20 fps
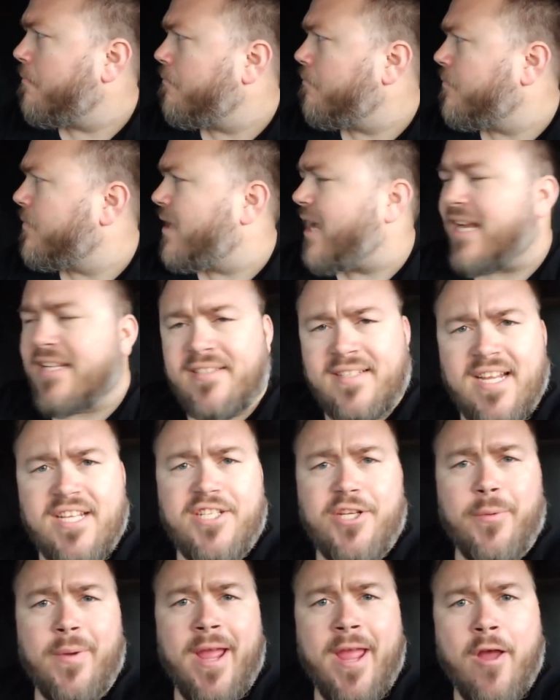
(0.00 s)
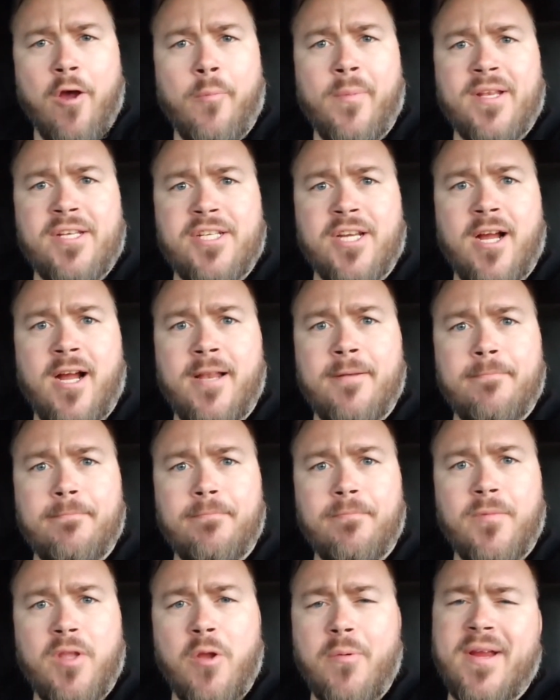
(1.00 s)
I sent you a helmet, John.
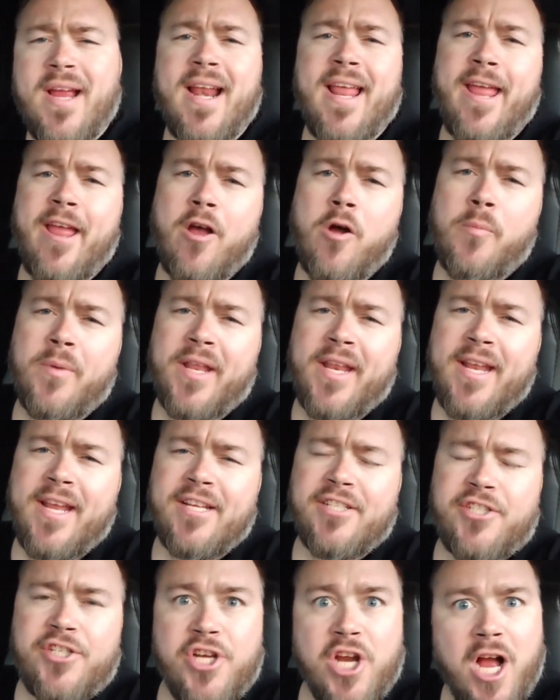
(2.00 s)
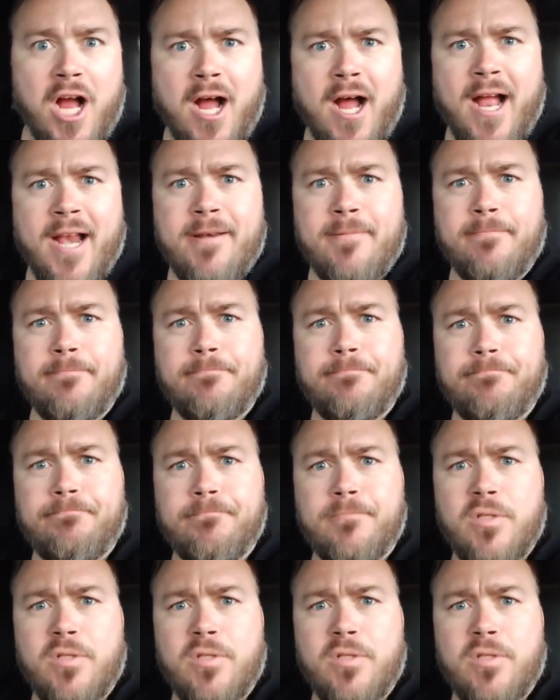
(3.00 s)
You know what kind of helmet it is, John?